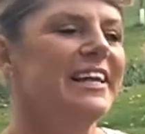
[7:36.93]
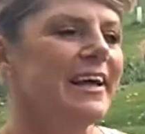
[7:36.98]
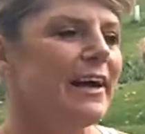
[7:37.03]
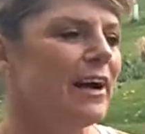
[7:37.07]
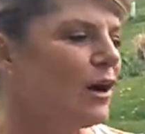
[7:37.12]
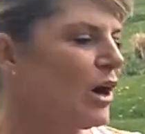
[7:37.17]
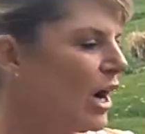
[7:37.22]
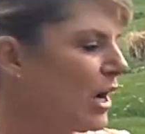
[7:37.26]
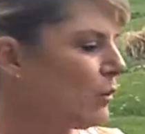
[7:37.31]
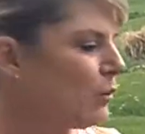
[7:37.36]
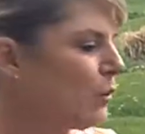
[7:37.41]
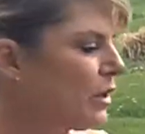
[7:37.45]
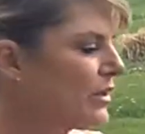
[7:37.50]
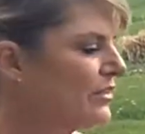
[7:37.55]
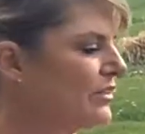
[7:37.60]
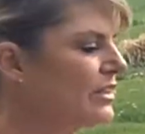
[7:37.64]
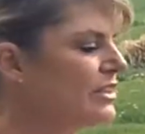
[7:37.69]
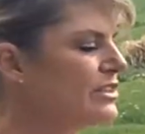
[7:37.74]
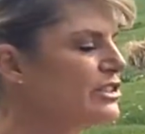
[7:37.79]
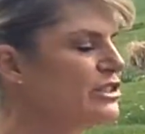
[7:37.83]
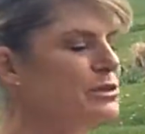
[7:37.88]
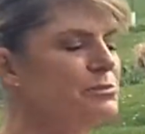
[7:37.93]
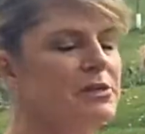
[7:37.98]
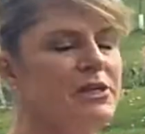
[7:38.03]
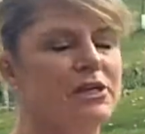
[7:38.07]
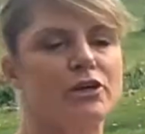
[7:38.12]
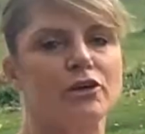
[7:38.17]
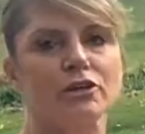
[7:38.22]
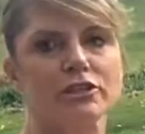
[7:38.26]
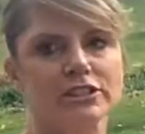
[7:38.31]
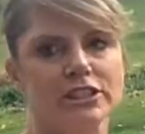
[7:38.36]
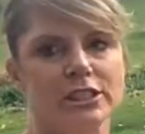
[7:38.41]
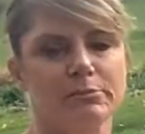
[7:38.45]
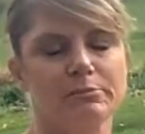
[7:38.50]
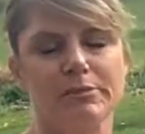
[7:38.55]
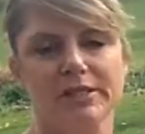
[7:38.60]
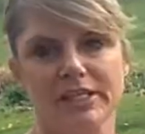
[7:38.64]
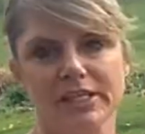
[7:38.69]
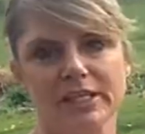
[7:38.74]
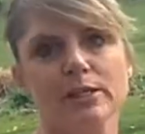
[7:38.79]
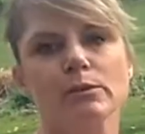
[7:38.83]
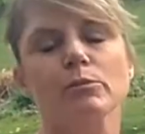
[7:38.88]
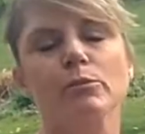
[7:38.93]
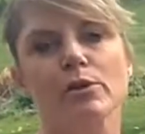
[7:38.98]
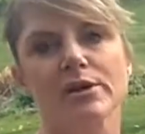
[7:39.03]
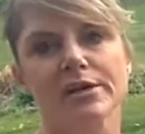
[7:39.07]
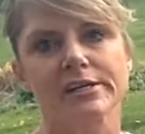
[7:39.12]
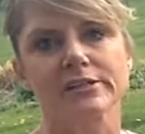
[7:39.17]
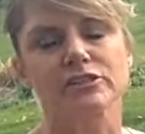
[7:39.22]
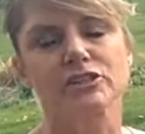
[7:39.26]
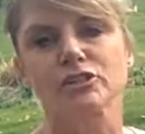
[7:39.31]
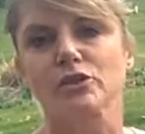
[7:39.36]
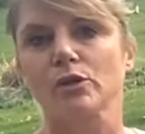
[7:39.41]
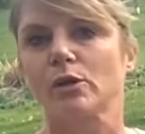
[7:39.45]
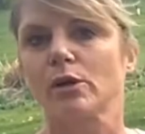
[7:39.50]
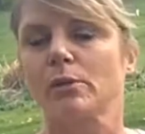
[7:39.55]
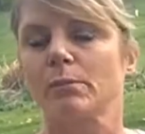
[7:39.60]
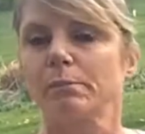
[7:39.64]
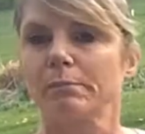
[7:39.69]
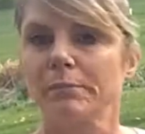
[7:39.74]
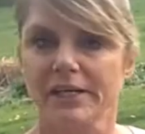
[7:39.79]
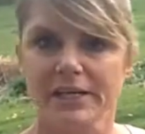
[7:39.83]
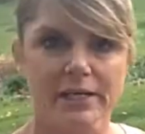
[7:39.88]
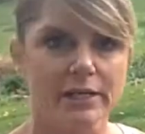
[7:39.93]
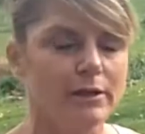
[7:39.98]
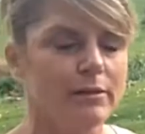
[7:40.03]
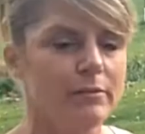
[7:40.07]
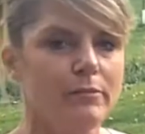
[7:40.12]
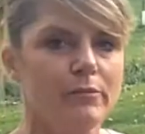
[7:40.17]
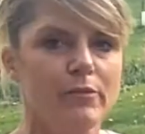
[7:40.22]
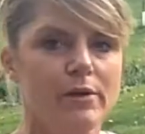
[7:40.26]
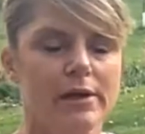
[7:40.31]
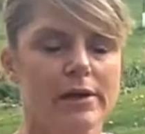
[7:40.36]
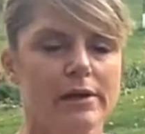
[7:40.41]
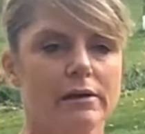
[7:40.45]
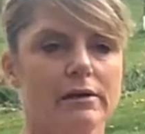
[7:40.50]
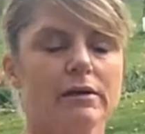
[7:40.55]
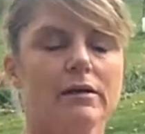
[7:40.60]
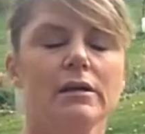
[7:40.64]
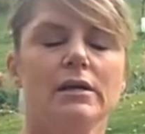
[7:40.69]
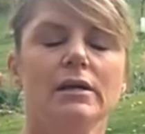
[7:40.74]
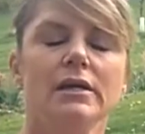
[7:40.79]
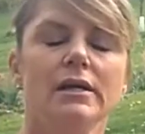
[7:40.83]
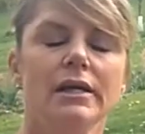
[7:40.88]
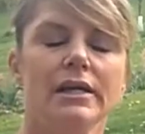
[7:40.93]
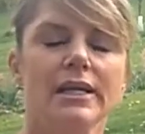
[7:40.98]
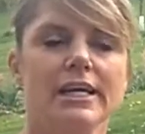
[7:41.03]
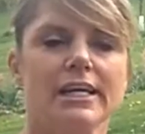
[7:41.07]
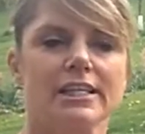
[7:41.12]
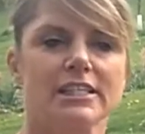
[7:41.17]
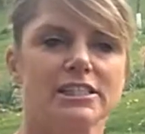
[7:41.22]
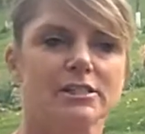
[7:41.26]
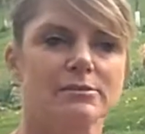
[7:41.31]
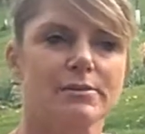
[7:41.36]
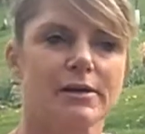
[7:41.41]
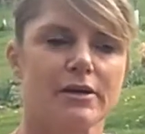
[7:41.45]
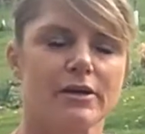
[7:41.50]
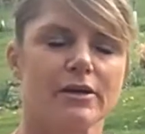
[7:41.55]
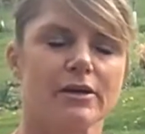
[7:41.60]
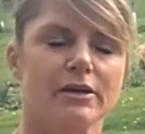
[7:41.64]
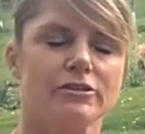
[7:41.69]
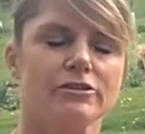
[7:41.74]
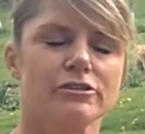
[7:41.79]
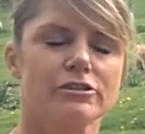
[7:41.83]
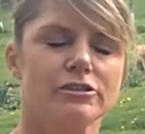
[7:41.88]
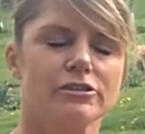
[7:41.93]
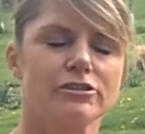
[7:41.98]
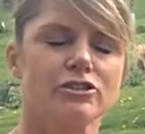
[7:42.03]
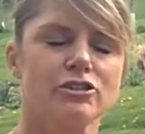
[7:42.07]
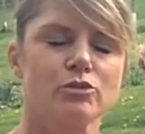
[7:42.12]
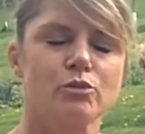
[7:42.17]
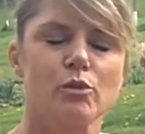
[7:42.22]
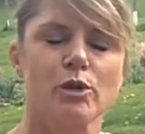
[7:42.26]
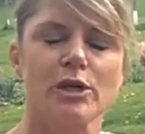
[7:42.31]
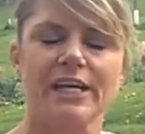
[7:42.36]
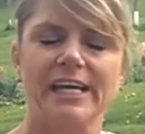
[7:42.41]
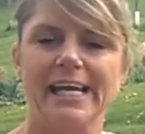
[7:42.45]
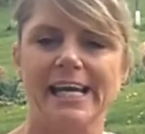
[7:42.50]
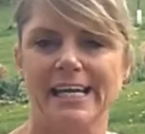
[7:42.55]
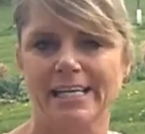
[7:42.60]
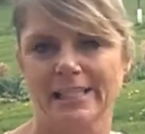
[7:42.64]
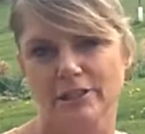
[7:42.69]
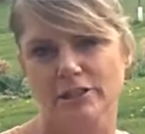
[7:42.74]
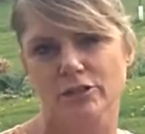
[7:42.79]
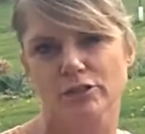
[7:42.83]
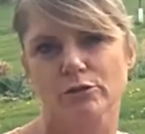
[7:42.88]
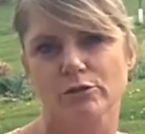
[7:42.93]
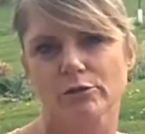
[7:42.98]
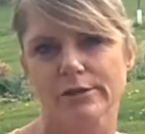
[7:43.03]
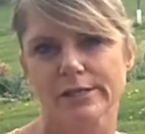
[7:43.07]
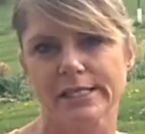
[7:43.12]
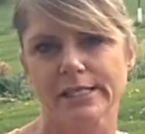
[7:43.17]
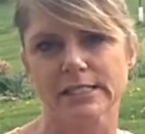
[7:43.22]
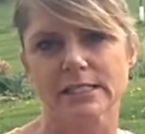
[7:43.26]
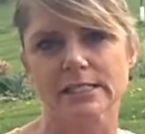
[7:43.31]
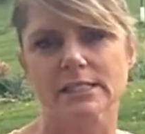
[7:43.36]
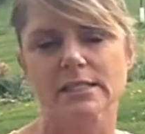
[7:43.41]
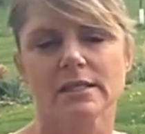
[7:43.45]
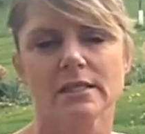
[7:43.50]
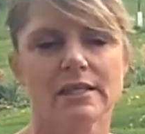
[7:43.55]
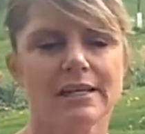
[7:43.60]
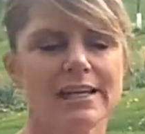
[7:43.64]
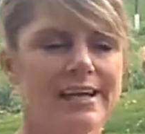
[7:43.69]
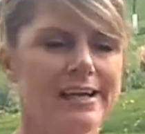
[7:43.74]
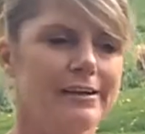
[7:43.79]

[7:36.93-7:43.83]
Now, I want this to be cooked at medium rare. So medium rare is about 128 degrees.